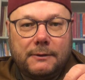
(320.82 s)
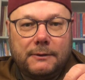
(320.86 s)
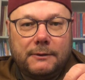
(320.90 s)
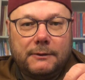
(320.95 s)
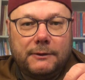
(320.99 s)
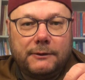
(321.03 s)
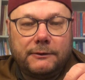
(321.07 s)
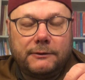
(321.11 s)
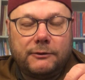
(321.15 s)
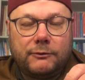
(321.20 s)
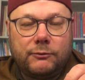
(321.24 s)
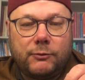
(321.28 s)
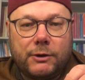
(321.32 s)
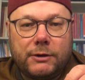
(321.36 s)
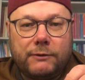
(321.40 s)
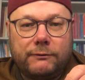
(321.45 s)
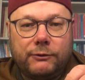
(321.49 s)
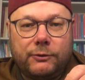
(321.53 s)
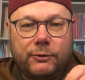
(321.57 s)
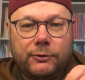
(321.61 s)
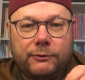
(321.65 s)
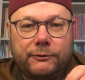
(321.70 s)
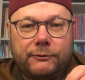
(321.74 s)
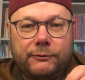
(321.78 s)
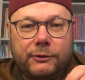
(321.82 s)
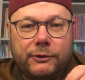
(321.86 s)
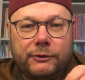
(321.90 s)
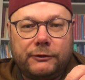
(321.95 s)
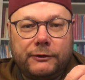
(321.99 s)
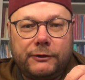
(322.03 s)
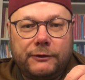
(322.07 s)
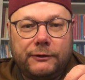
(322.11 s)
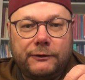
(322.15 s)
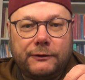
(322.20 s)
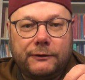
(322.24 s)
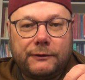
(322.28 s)
This is one of those
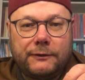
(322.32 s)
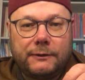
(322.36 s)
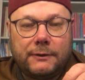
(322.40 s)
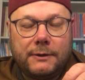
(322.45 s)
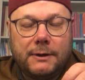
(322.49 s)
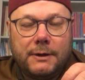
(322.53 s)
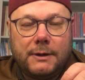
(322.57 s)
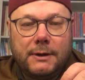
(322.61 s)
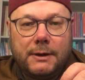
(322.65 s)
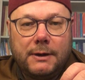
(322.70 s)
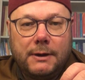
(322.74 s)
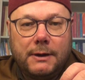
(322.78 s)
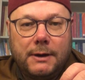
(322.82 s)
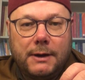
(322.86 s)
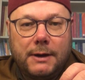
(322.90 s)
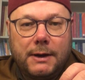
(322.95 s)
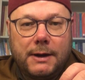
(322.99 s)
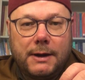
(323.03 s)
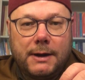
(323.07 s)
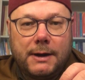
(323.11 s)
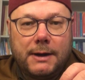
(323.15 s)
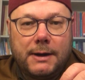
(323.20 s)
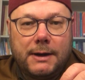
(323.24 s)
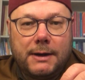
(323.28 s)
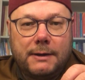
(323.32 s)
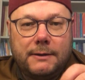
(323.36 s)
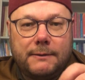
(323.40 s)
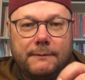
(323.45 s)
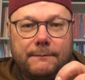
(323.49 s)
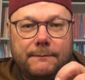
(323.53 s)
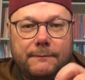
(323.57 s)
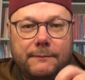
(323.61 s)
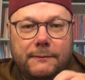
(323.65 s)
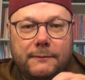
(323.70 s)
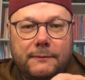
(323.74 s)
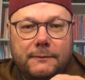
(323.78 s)
versions. And
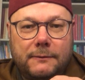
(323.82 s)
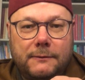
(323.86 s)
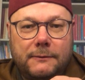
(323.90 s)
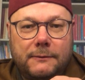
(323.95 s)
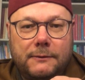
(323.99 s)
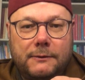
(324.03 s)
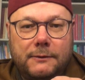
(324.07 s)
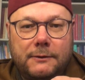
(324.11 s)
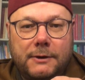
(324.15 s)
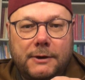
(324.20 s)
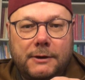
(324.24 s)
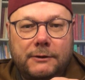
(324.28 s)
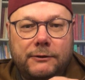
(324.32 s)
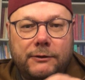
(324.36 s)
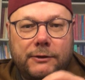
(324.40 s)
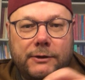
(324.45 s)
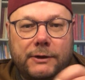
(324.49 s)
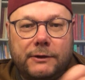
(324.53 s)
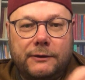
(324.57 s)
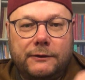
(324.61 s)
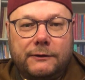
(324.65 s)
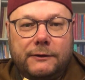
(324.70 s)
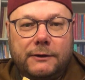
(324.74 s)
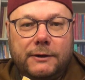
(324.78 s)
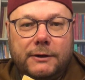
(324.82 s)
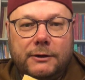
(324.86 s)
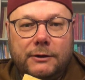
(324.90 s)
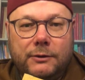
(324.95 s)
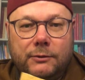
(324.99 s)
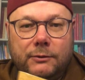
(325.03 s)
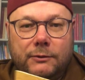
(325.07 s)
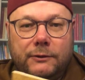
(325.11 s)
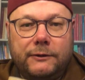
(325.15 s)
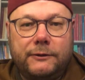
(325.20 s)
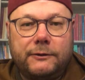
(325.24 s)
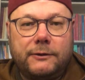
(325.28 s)
as you can see,
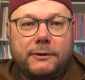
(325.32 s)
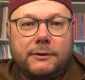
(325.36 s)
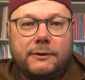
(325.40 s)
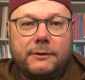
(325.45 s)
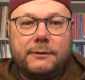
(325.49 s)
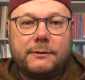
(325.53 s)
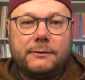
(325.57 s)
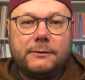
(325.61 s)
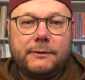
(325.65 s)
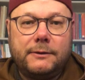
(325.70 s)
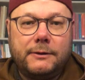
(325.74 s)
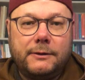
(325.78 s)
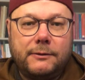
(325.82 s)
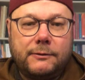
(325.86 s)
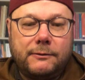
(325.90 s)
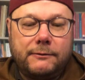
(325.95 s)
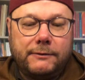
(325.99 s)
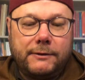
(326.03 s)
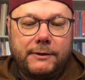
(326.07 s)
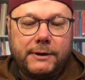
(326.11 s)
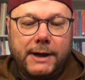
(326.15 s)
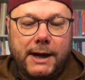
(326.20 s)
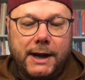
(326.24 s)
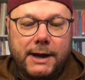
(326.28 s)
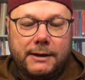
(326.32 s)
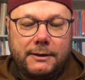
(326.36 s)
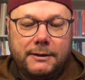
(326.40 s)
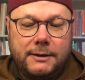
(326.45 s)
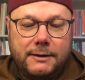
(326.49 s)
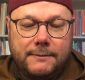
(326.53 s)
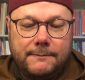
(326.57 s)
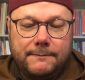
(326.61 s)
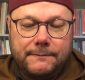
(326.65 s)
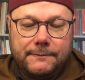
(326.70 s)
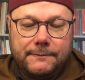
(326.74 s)
these are, very handy.